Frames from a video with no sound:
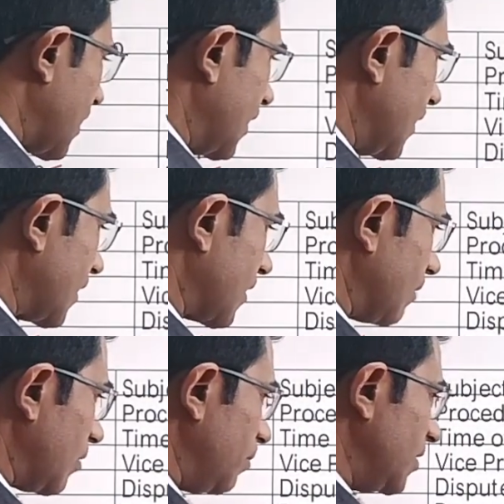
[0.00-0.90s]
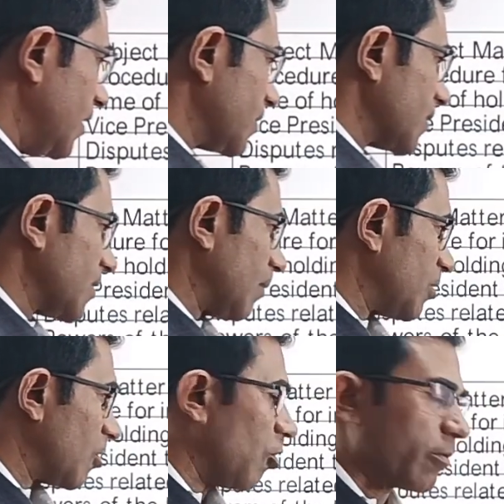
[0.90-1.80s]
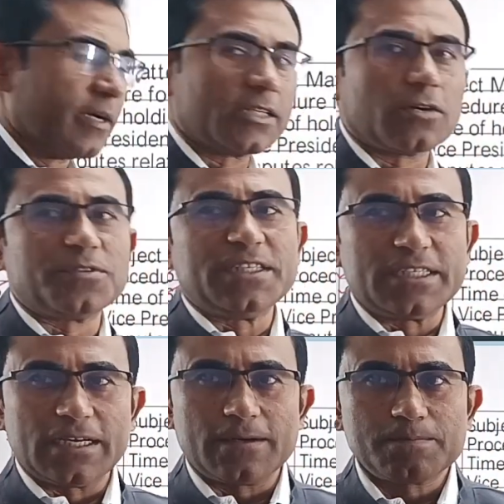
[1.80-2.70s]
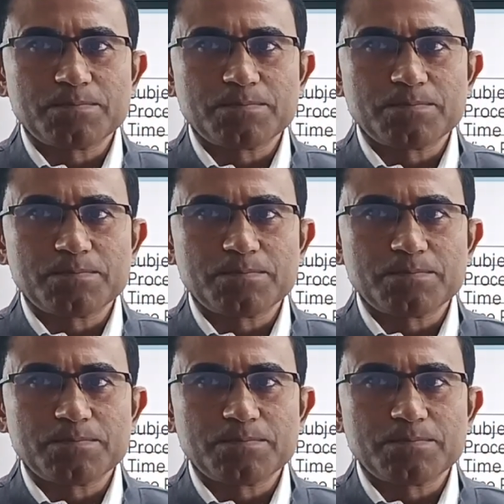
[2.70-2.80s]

conduct of the businesses of the Government of India.